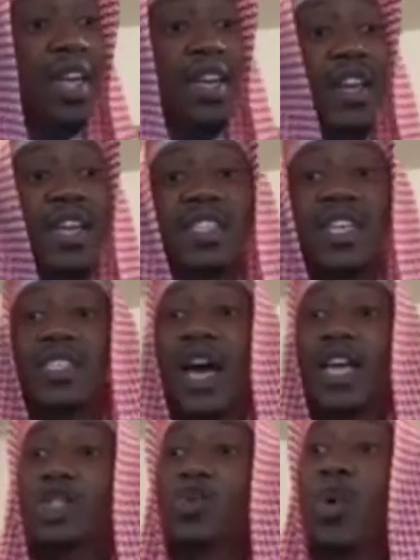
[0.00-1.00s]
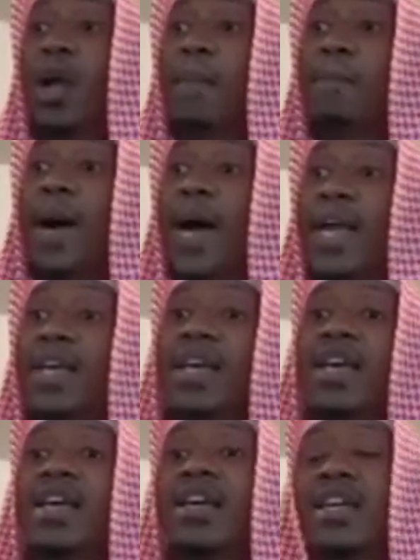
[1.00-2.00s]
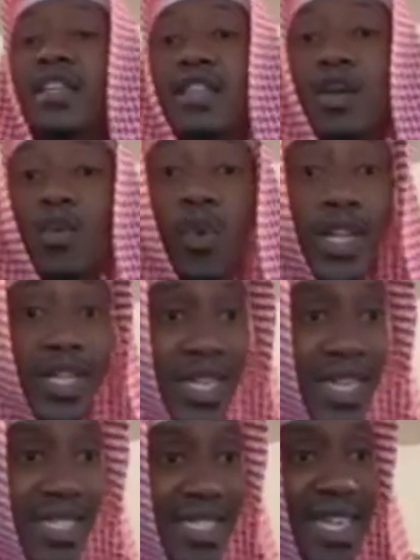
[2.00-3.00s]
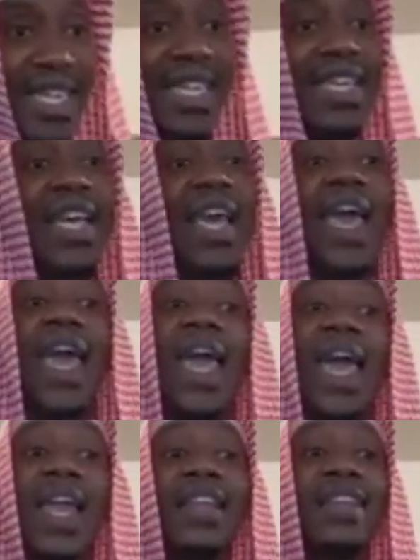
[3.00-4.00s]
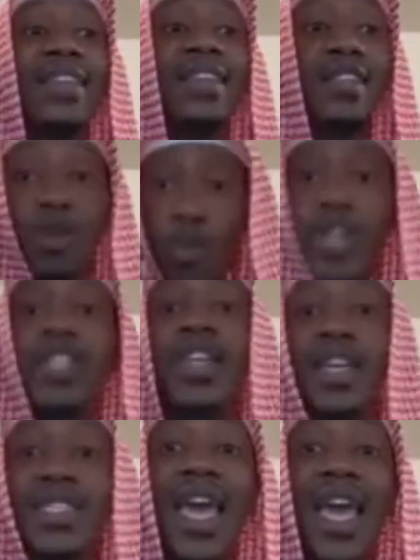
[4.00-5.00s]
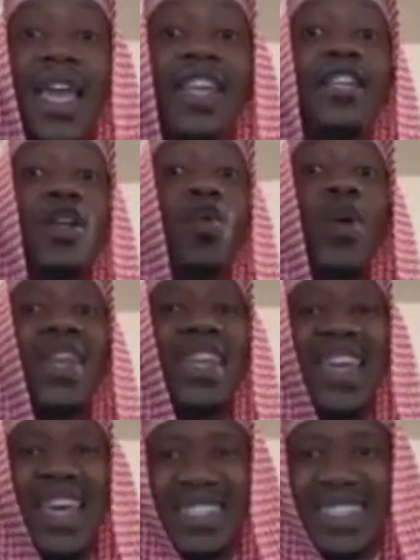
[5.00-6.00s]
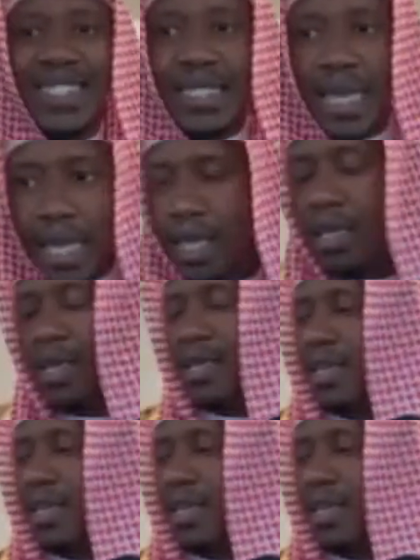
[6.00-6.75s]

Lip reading: And Allah says, I swear by the witnessing and the witness and the witness.